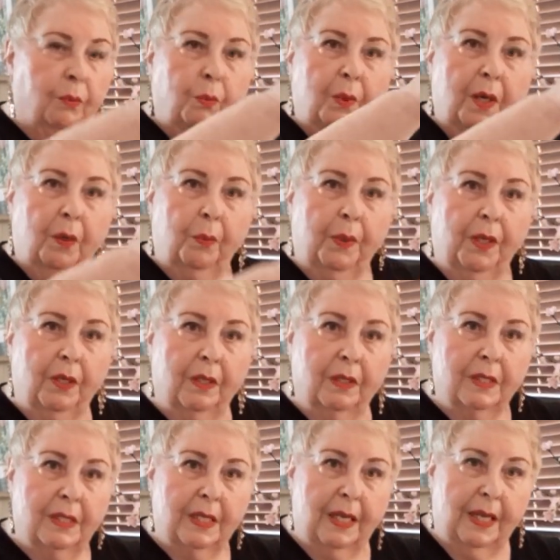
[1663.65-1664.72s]
where we are
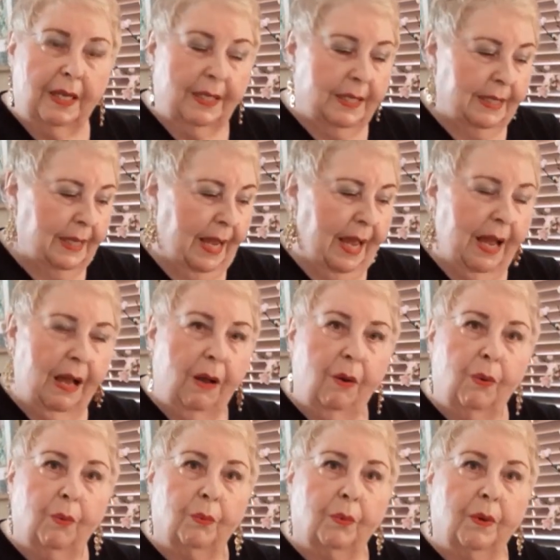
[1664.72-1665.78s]
staying
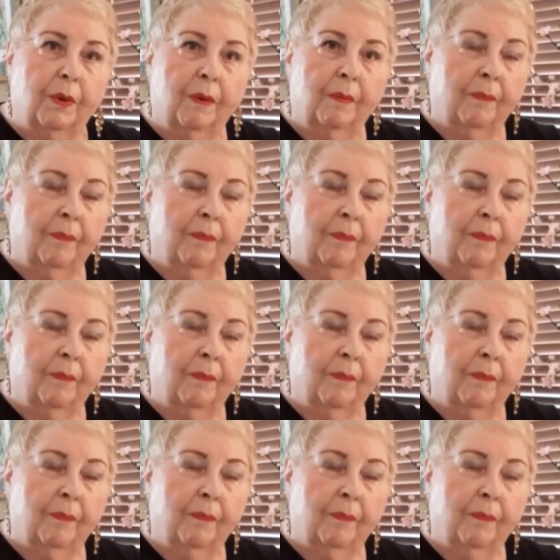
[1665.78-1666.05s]
down.